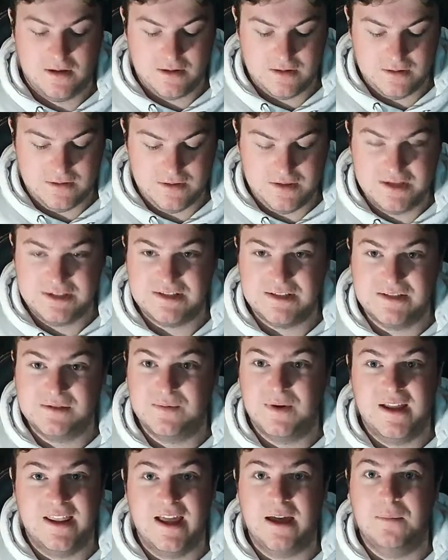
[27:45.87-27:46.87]
this is
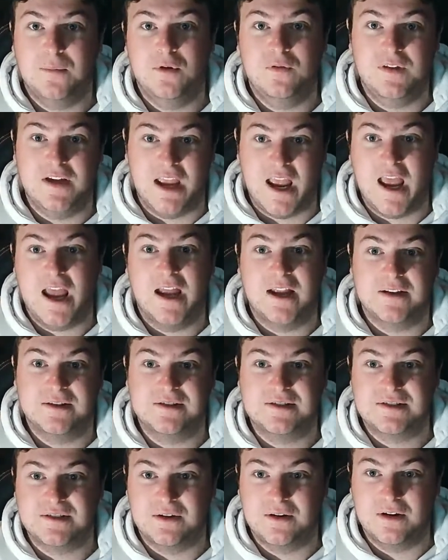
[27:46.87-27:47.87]
where that movie ends.
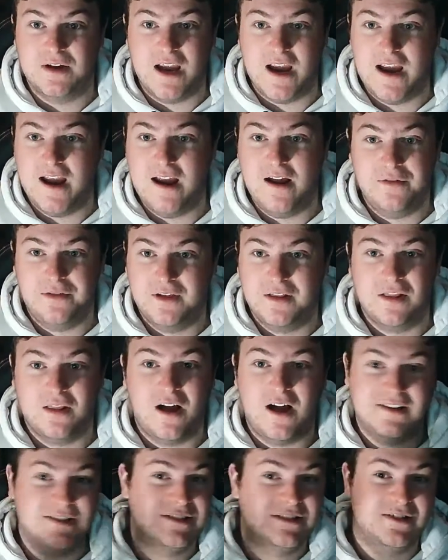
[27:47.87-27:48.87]
So the
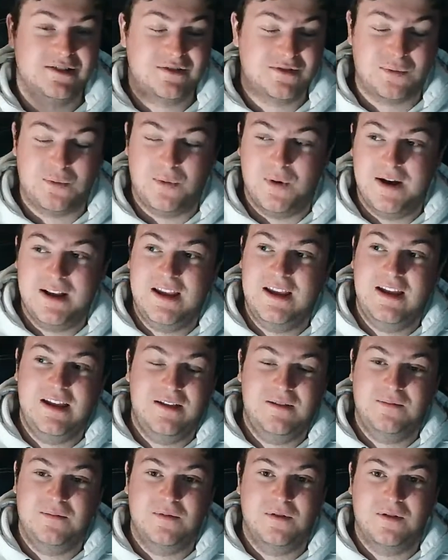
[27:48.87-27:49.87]
last
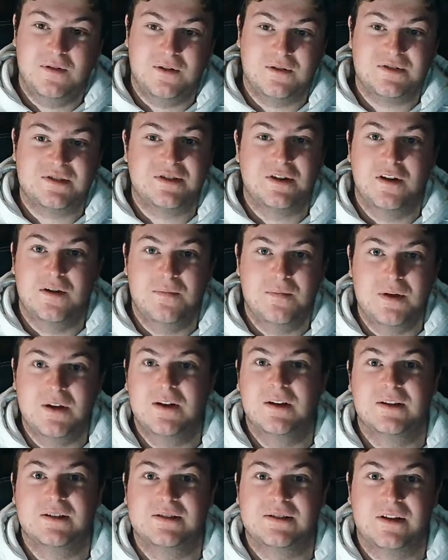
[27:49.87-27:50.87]
20 or so
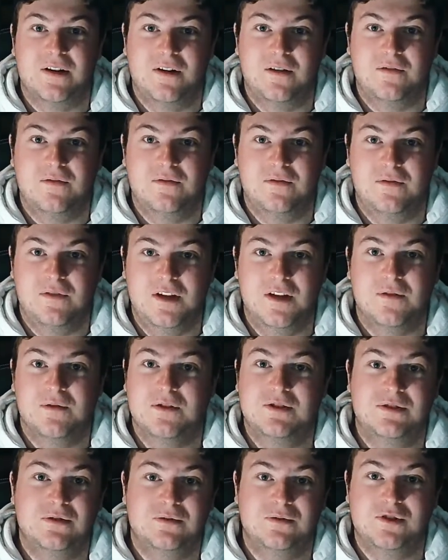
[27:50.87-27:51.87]
minutes of the
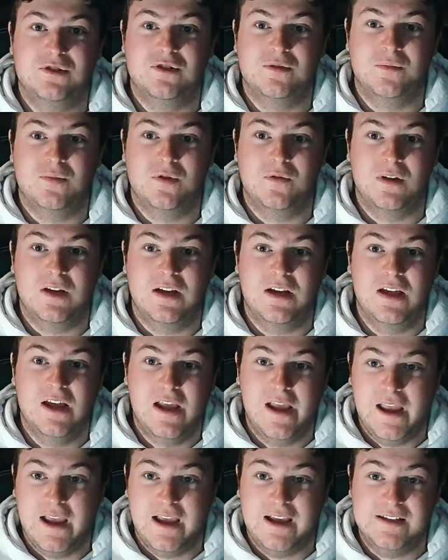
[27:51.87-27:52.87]
original Dune movie
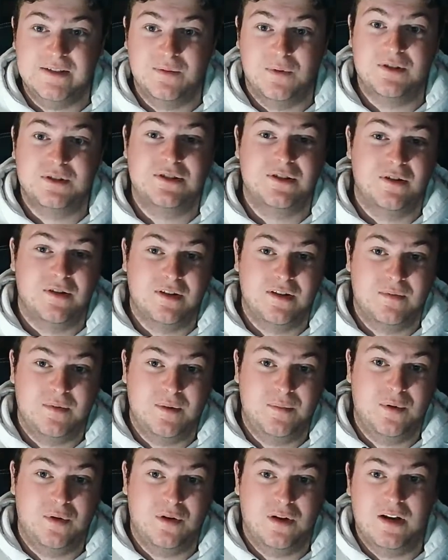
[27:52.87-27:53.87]
is what's going to be
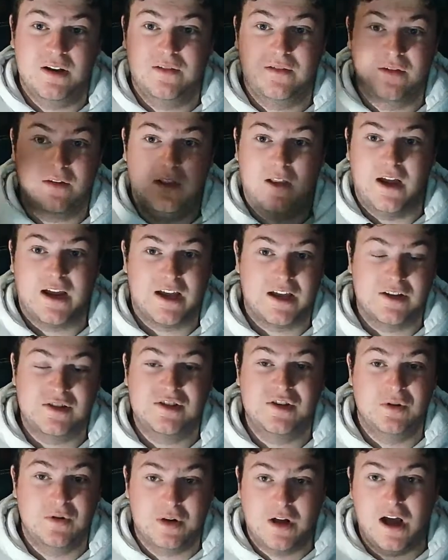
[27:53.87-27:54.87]
put into like a
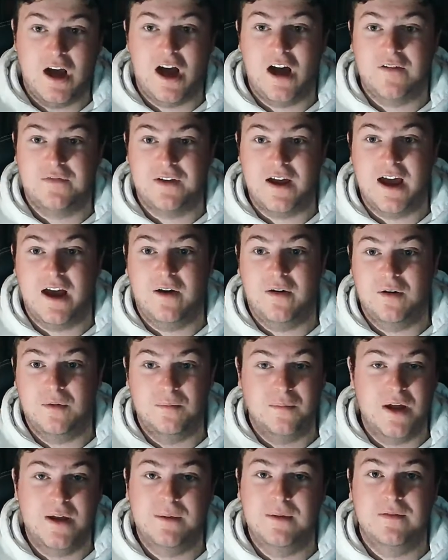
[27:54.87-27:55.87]
2.5 hour,
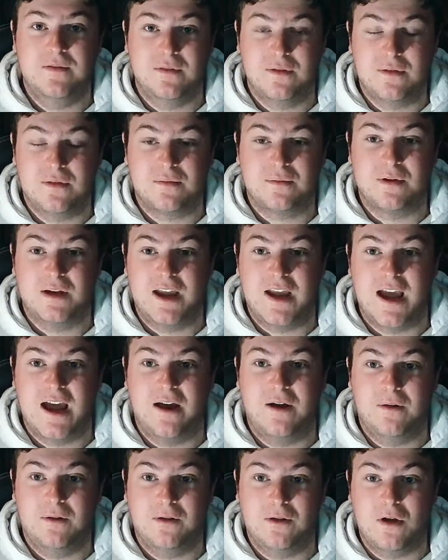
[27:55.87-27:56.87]
maybe even 3
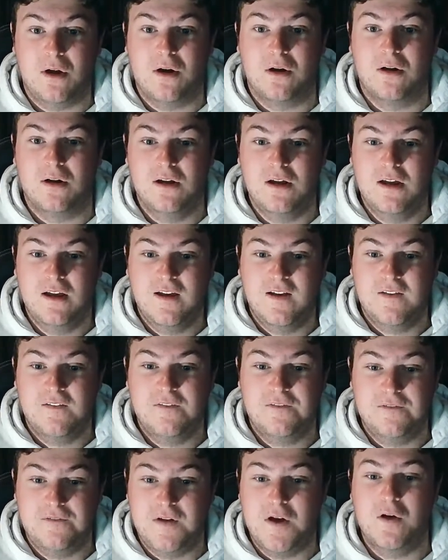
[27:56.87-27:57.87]
hour long
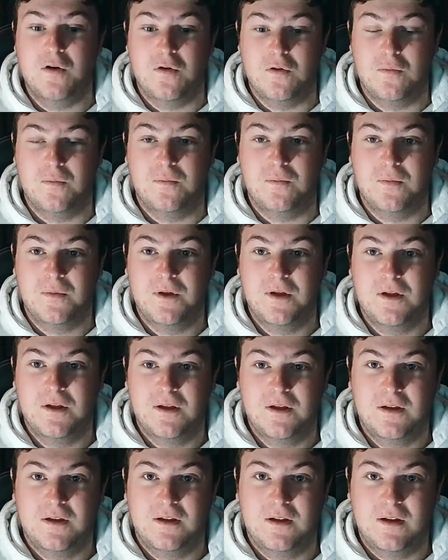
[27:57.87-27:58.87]
film
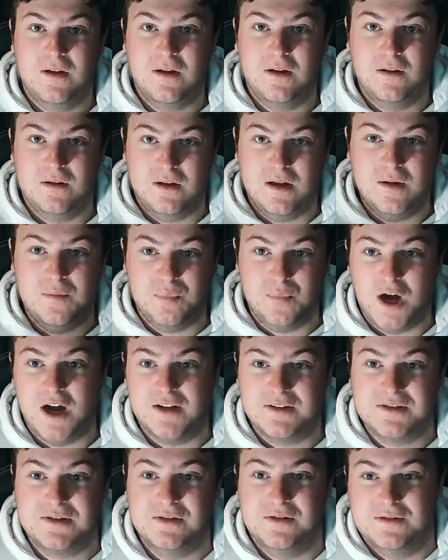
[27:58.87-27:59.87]
in
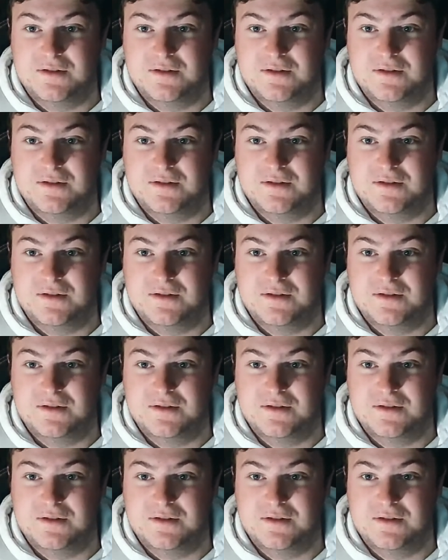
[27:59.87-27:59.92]
part 2.